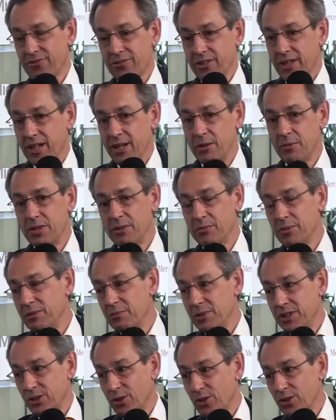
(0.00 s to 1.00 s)
I mean, when
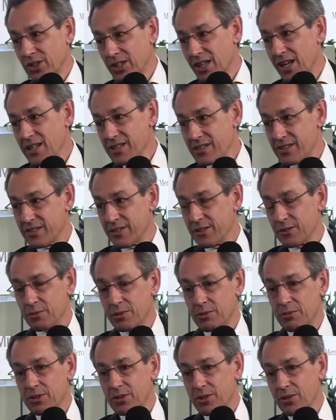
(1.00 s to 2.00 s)
we talked last year, we
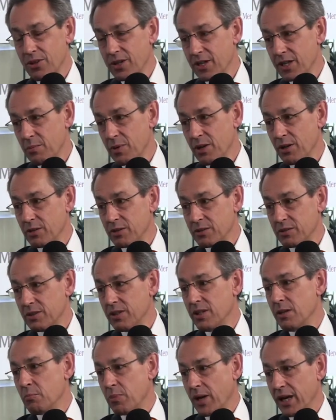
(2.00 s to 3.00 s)
were talking about
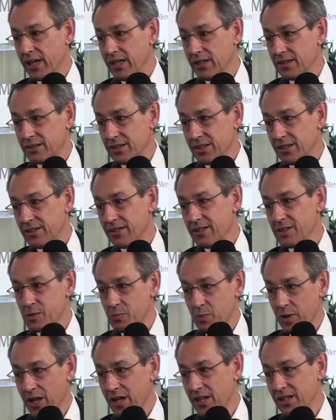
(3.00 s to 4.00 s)
piloting this,
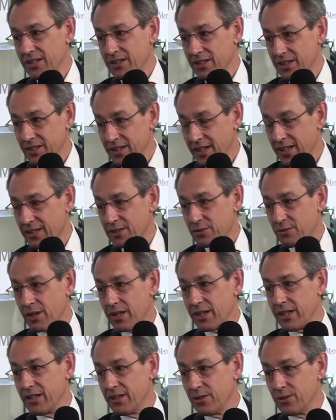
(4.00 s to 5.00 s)
piloting that,
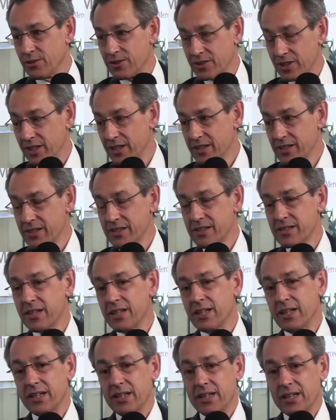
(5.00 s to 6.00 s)
trying new things,
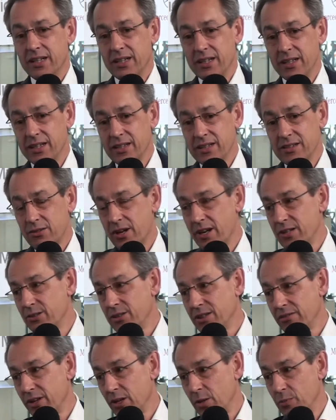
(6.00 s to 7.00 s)
try to
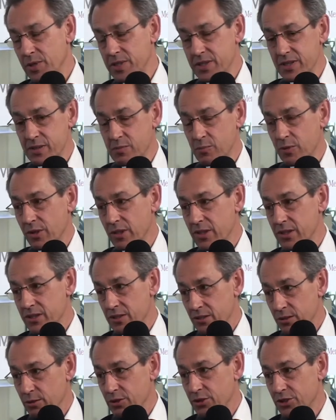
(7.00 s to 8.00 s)
develop business model
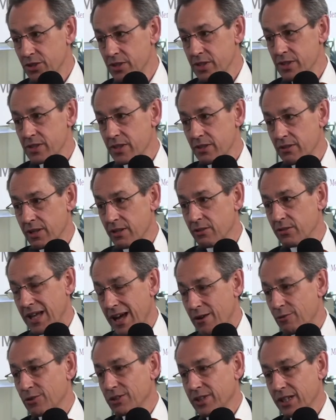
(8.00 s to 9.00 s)
solutions around
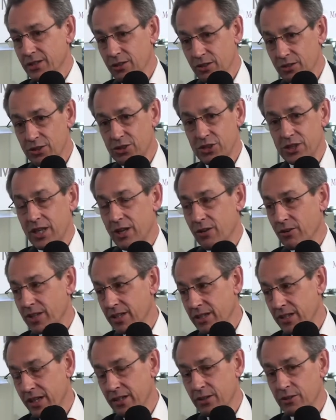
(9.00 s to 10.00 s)
our technology. How can
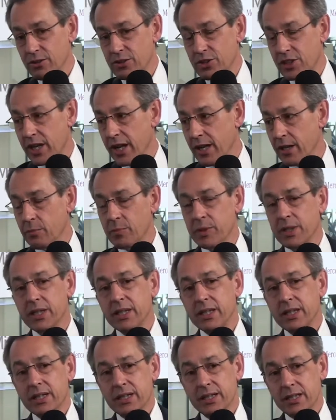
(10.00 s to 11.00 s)
technology help?
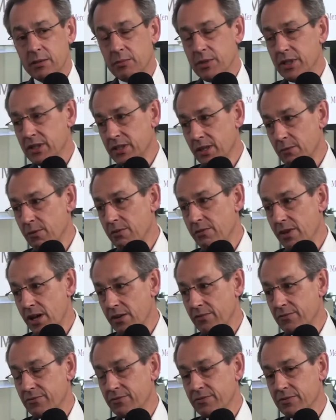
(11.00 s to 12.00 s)
In the meantime, we
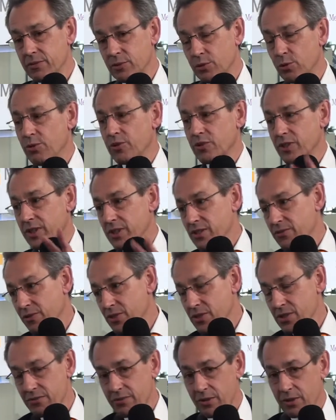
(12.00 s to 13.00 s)
have two things.
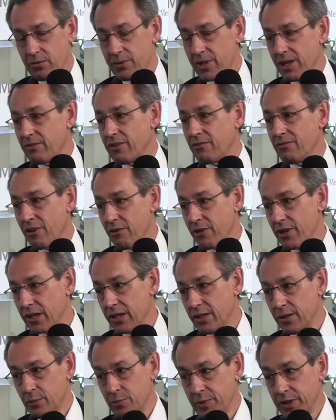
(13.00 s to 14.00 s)
First of all, we have a very
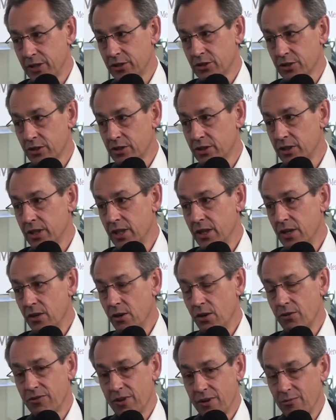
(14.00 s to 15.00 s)
clear picture
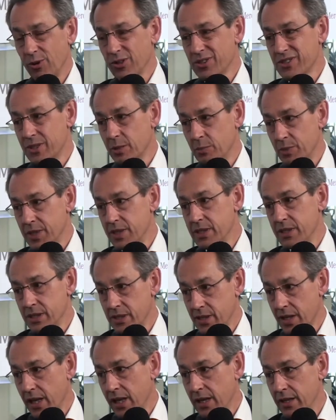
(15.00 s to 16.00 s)
of what's the business
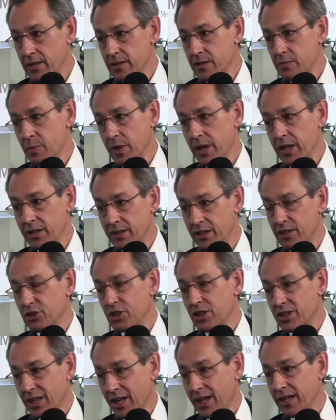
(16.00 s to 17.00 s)
case by
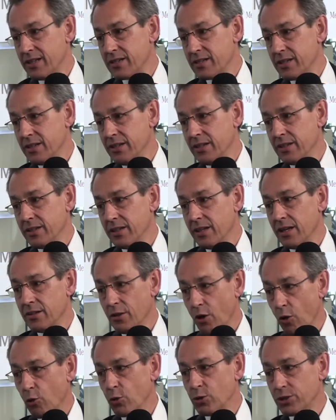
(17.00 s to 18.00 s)
digitizing an
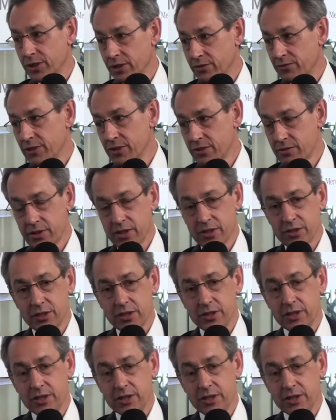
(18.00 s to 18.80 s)
old infrastructure.